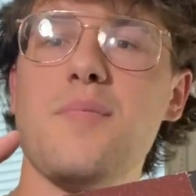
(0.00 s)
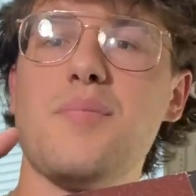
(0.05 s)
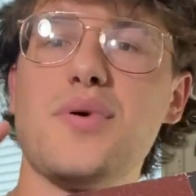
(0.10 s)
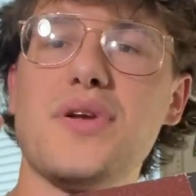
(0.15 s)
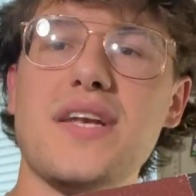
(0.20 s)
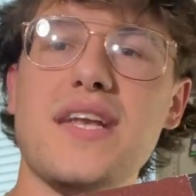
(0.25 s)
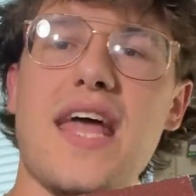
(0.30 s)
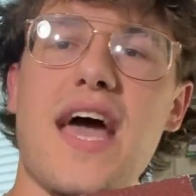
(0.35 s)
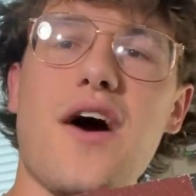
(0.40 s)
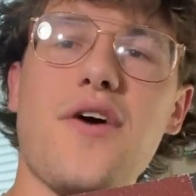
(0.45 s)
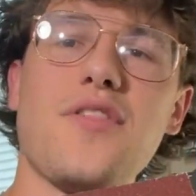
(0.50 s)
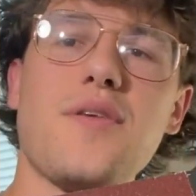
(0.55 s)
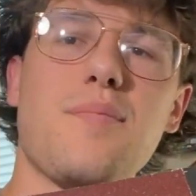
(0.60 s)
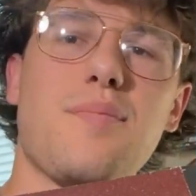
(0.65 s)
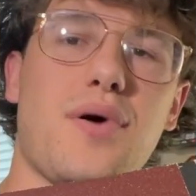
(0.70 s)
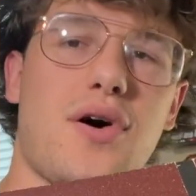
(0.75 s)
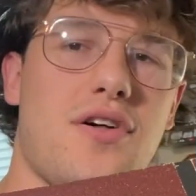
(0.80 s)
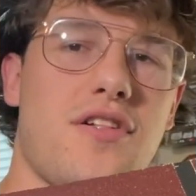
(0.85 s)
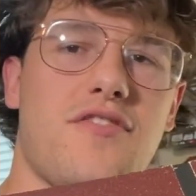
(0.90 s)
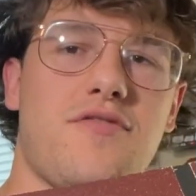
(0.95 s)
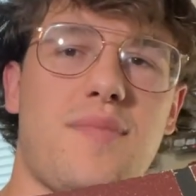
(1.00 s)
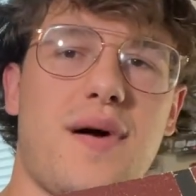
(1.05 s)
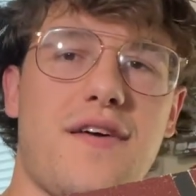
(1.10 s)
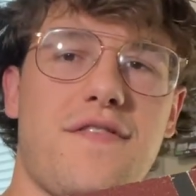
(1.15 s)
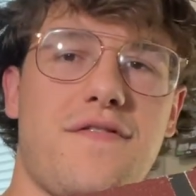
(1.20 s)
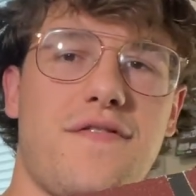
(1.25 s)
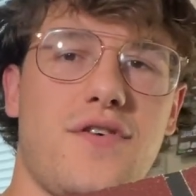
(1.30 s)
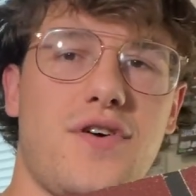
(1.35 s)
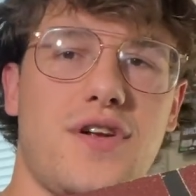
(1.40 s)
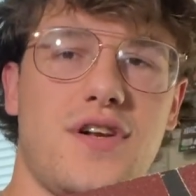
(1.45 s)
But now the ball of my
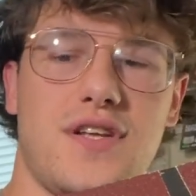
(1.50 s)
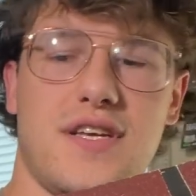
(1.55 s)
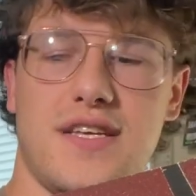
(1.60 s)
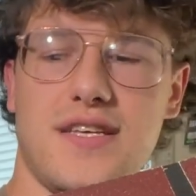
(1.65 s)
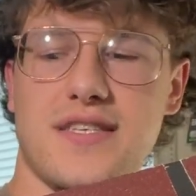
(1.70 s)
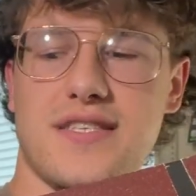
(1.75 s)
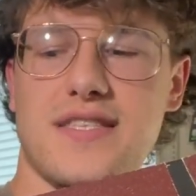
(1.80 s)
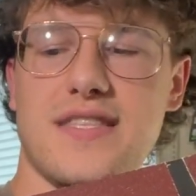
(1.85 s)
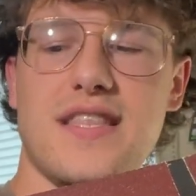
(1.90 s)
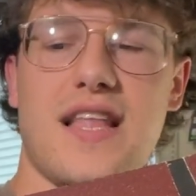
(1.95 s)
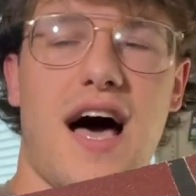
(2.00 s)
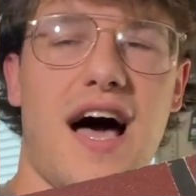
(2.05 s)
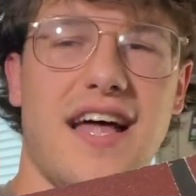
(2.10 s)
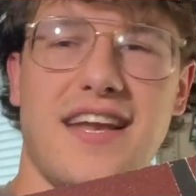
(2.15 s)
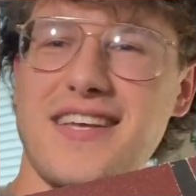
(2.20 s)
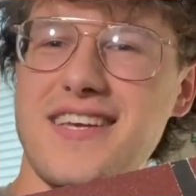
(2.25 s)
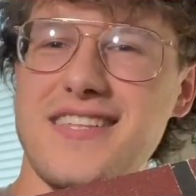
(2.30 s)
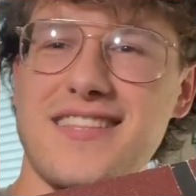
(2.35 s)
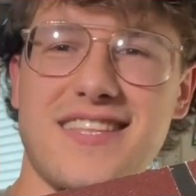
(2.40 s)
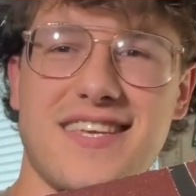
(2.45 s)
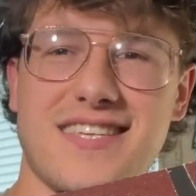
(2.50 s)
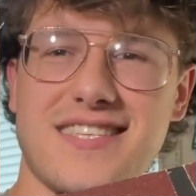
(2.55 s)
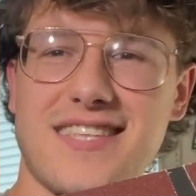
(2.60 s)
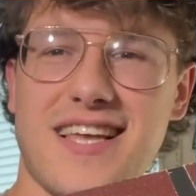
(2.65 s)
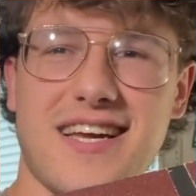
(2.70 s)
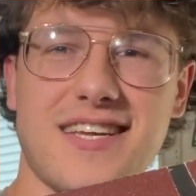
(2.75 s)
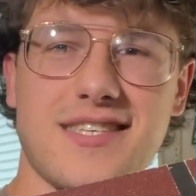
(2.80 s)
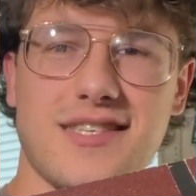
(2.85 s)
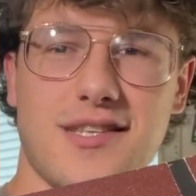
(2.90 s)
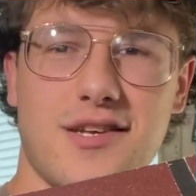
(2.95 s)
foot is not in this
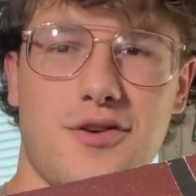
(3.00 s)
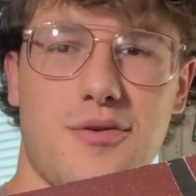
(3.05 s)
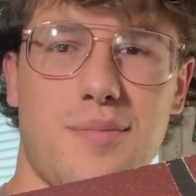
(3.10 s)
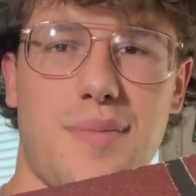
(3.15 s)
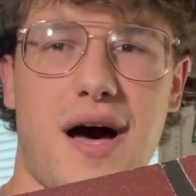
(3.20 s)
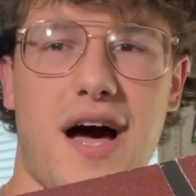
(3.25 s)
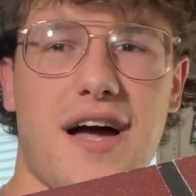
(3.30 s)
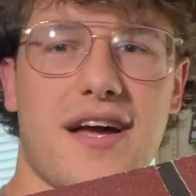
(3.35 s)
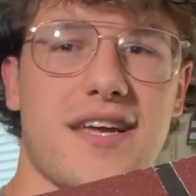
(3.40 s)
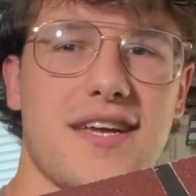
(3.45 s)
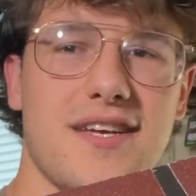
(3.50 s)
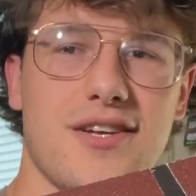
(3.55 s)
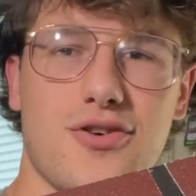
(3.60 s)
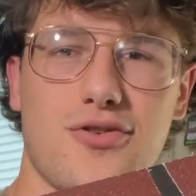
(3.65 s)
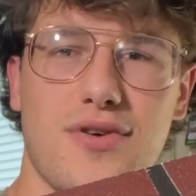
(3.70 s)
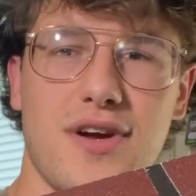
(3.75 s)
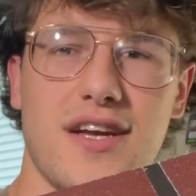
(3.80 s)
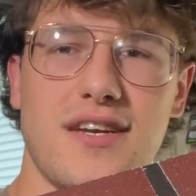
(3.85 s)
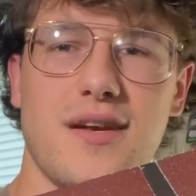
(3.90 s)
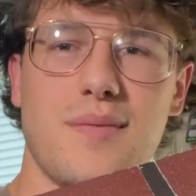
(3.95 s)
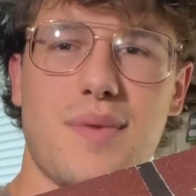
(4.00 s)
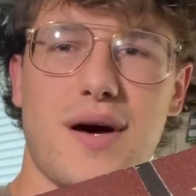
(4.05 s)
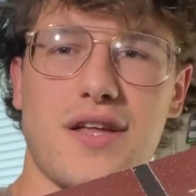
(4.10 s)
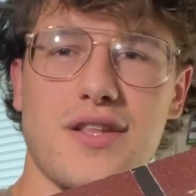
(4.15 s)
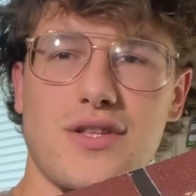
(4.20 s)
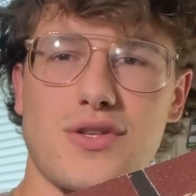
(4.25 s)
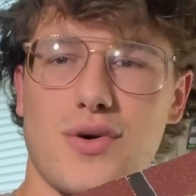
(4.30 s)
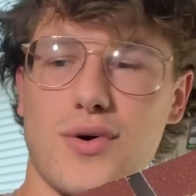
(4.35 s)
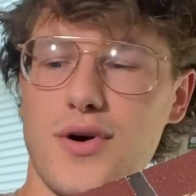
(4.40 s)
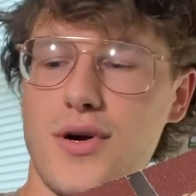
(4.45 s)
nice little pocket created by
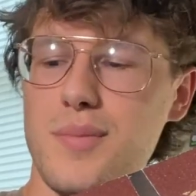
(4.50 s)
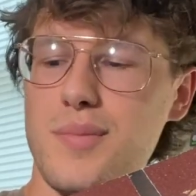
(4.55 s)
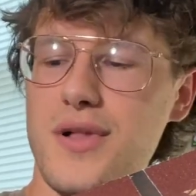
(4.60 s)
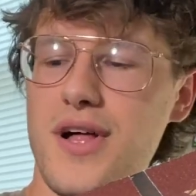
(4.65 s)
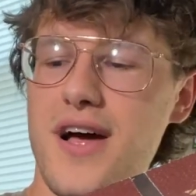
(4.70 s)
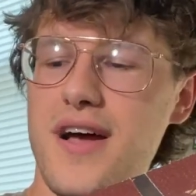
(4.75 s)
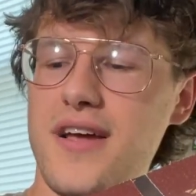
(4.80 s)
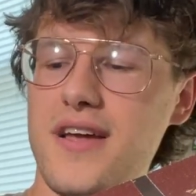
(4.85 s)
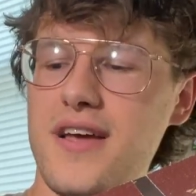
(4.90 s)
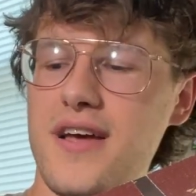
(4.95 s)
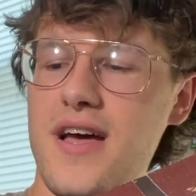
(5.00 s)
the torque block,